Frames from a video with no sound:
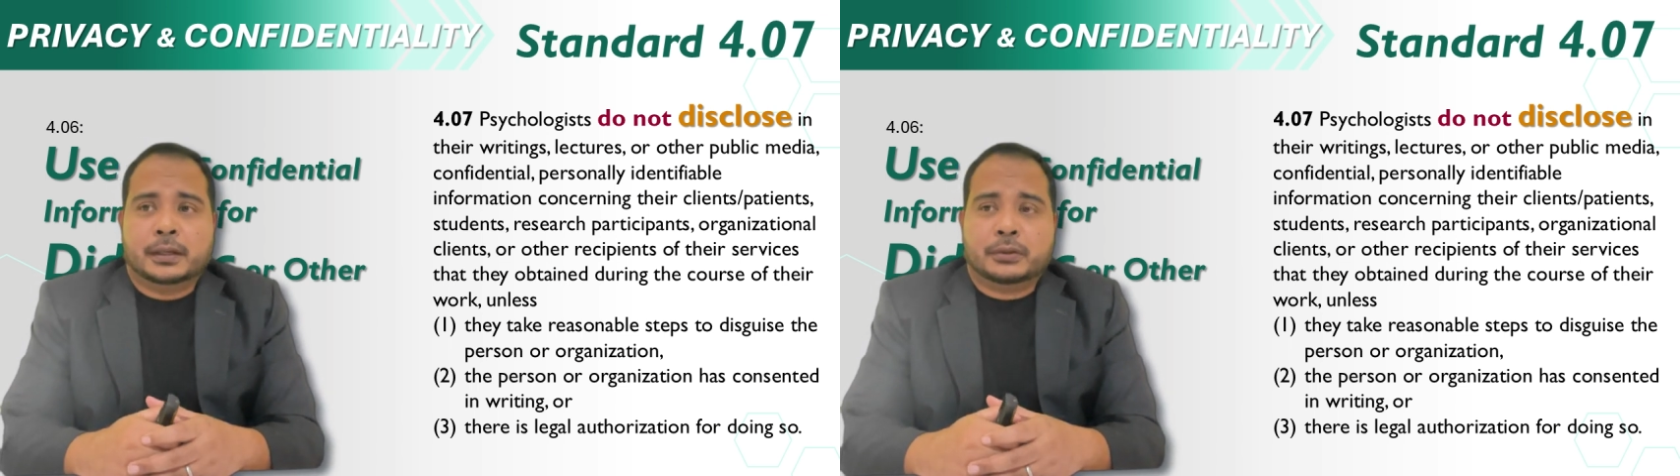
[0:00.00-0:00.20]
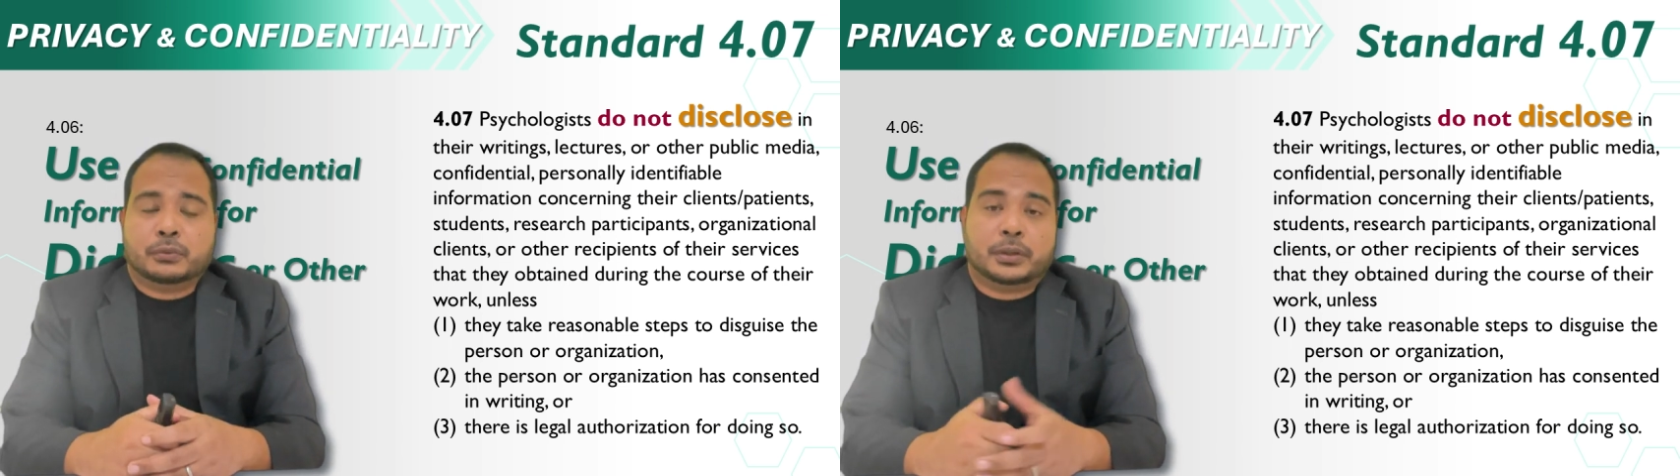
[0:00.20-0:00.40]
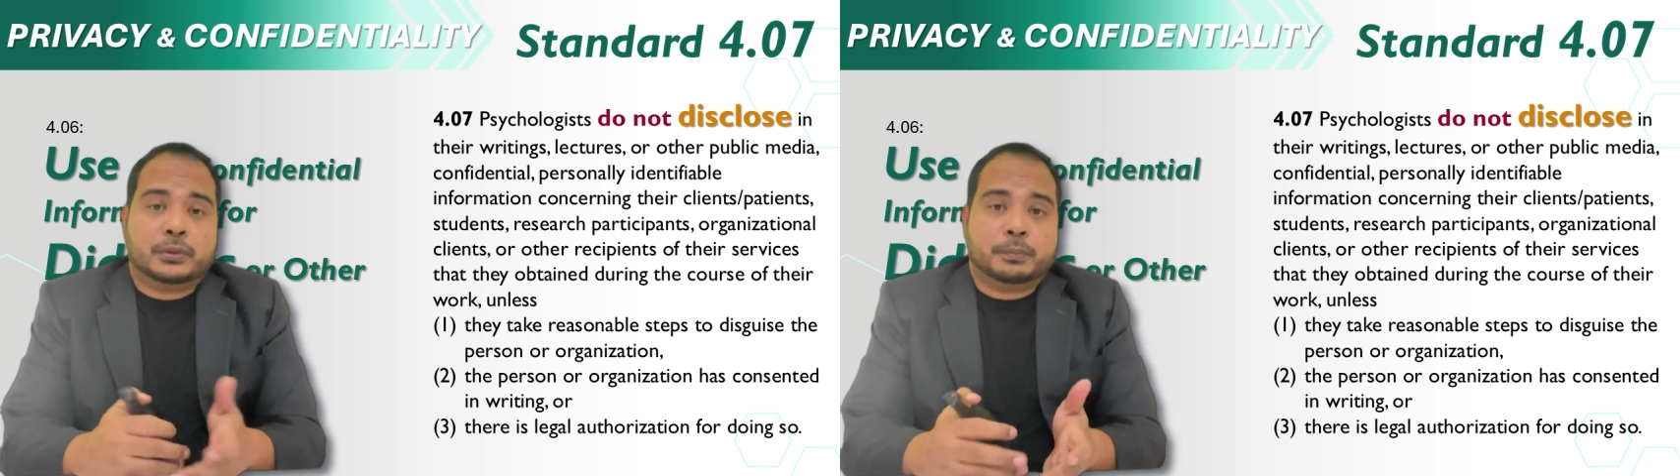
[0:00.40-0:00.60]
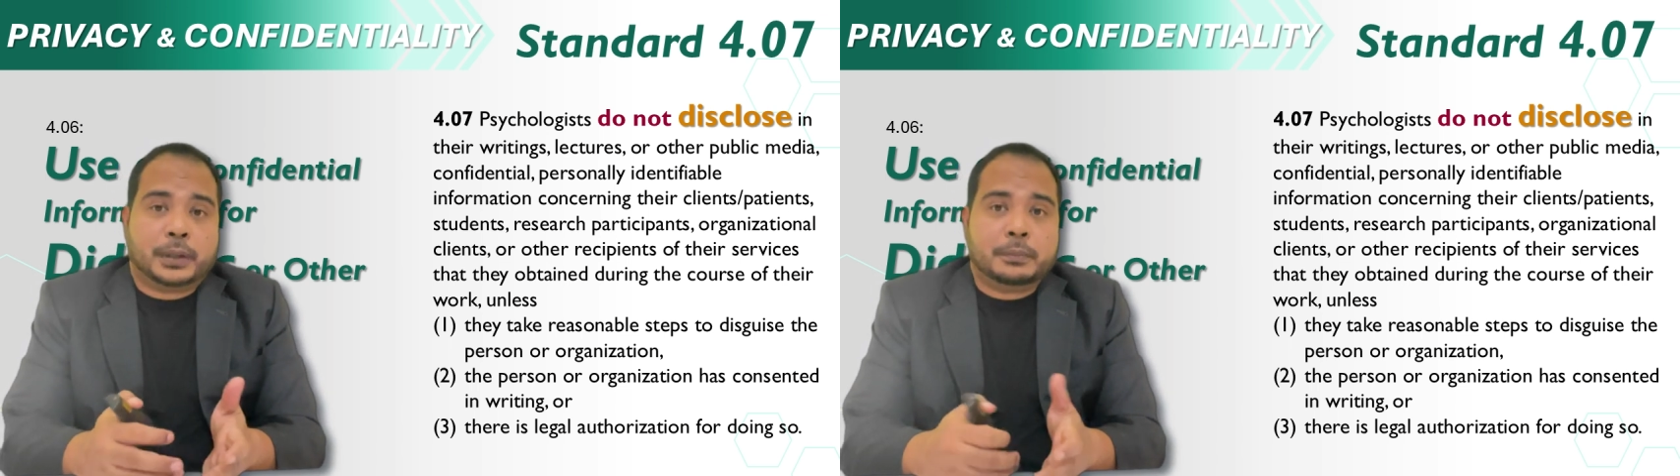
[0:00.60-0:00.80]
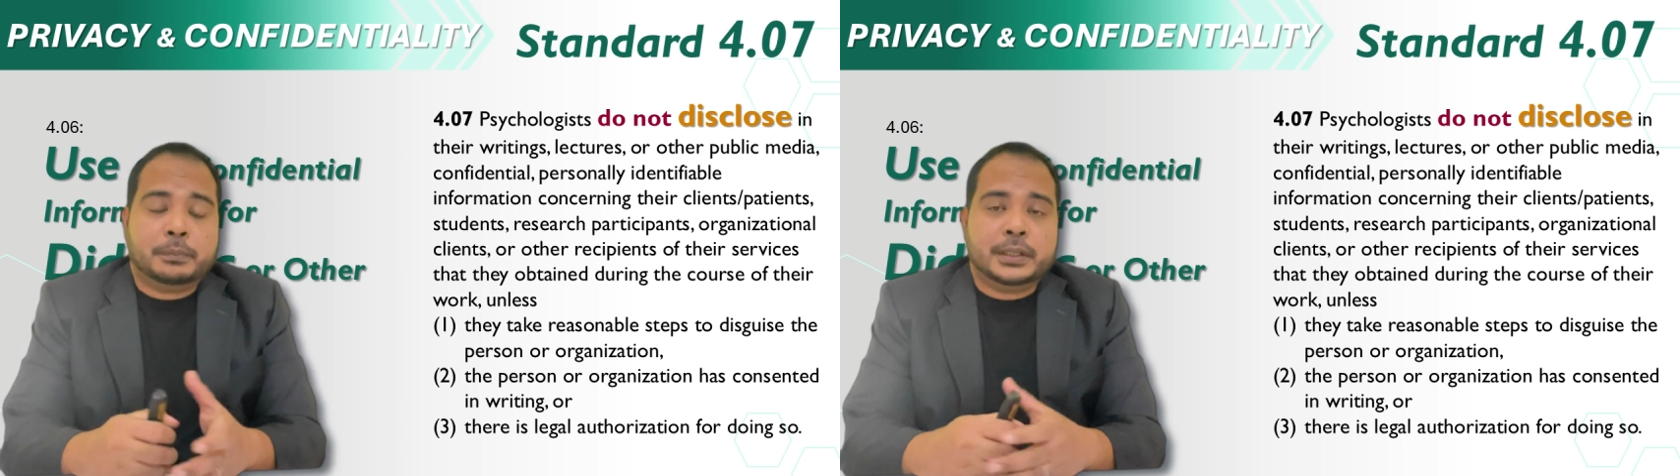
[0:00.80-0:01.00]
you want to
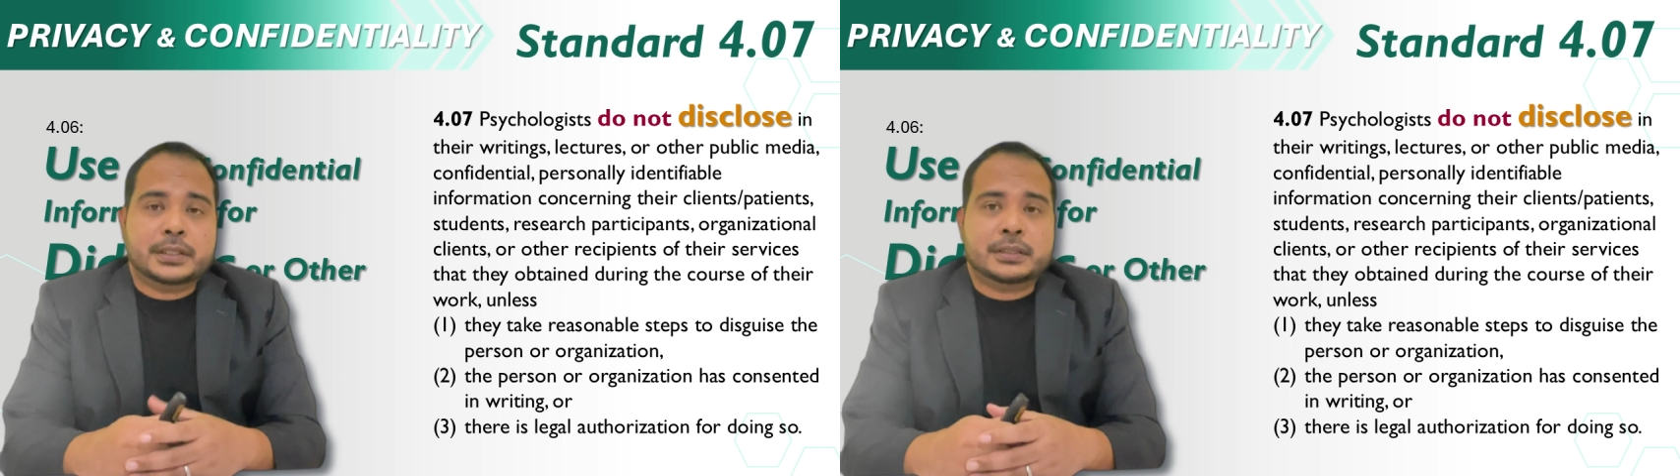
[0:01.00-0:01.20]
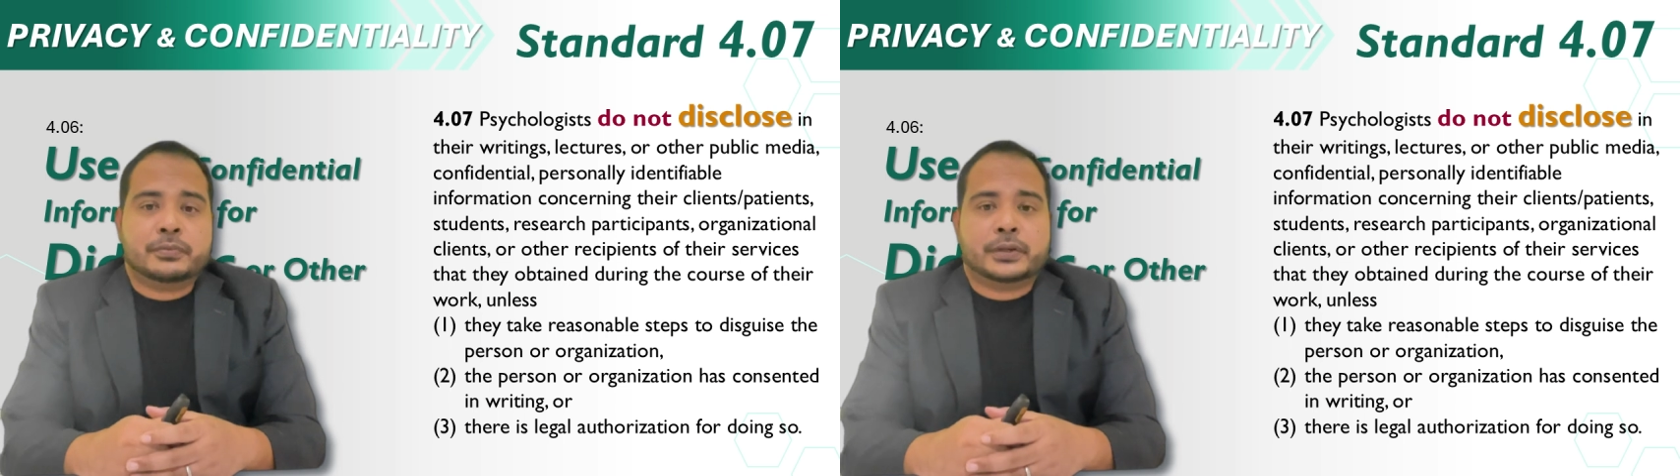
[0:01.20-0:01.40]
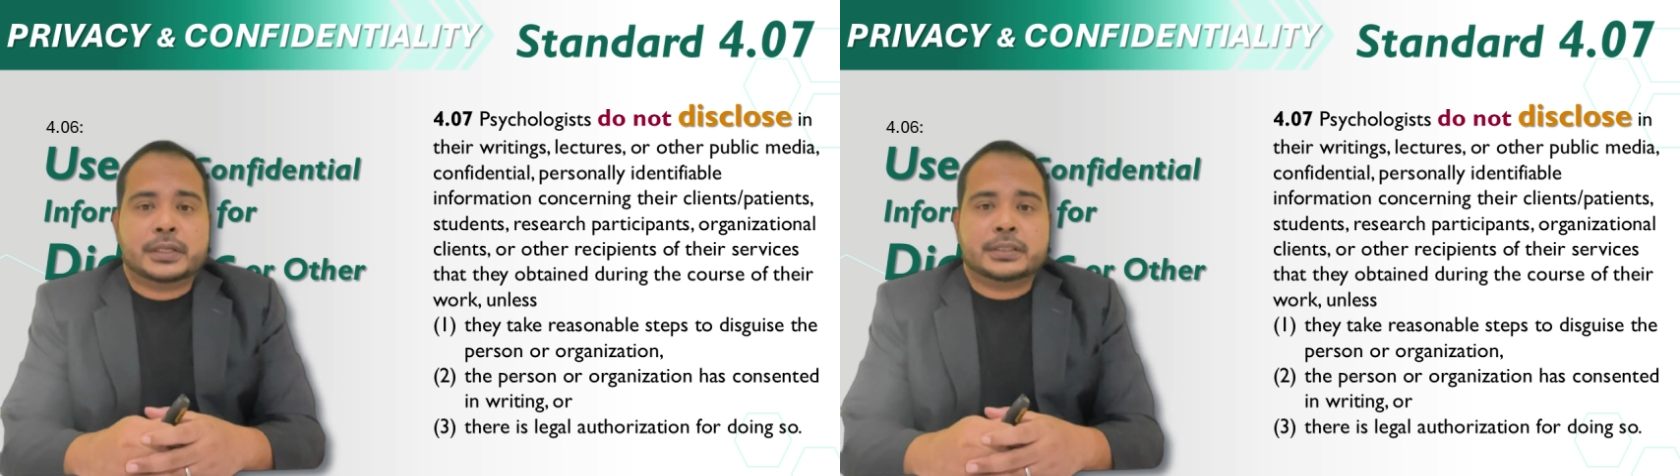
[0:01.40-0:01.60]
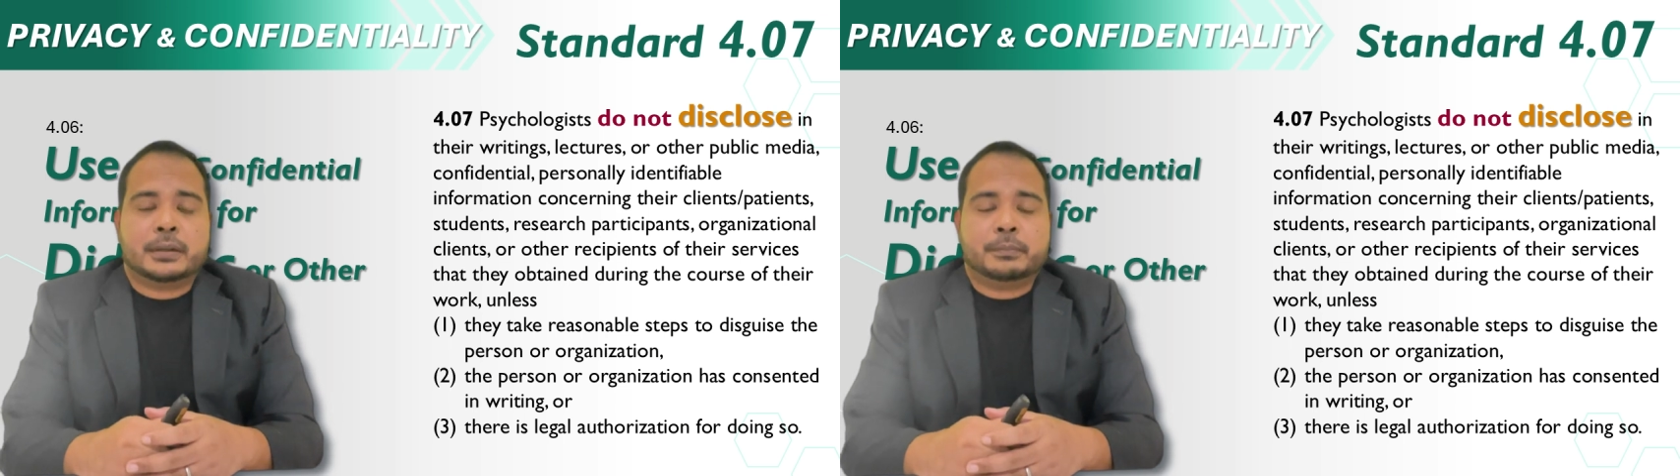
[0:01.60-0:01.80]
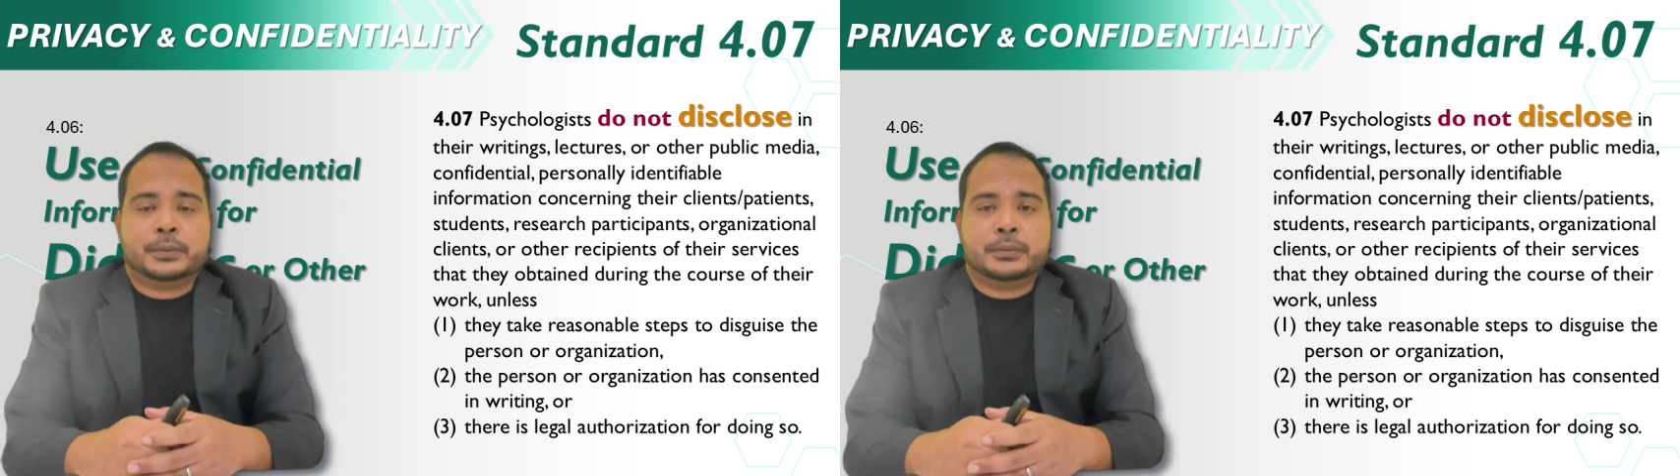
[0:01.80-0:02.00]
publish, for
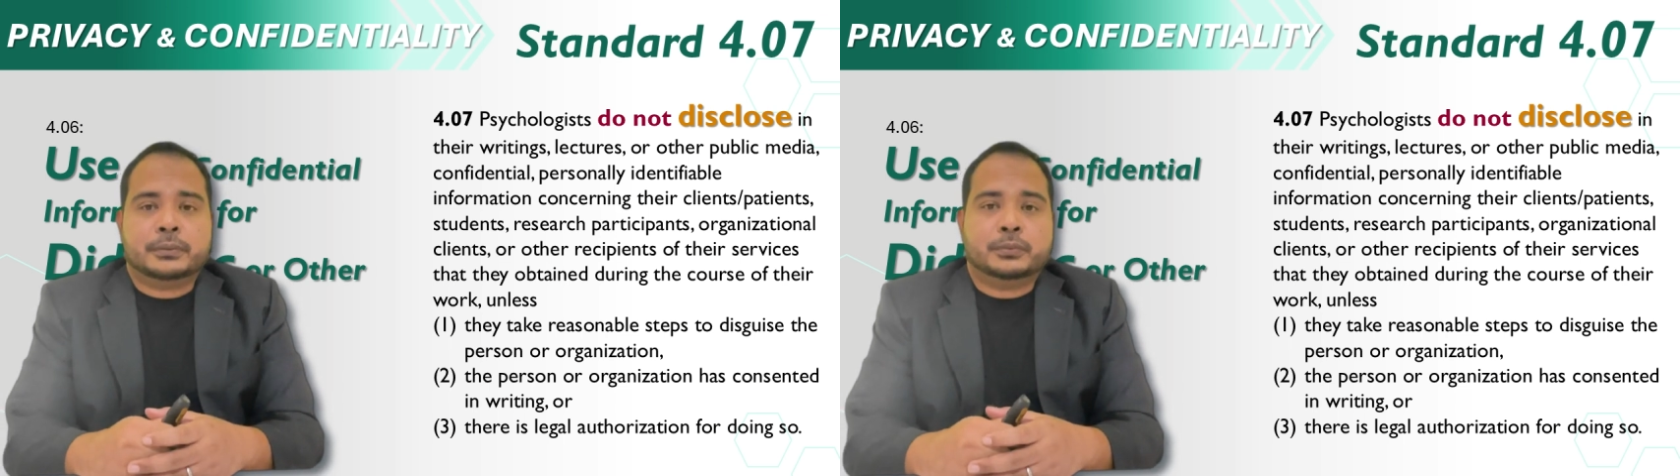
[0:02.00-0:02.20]
example,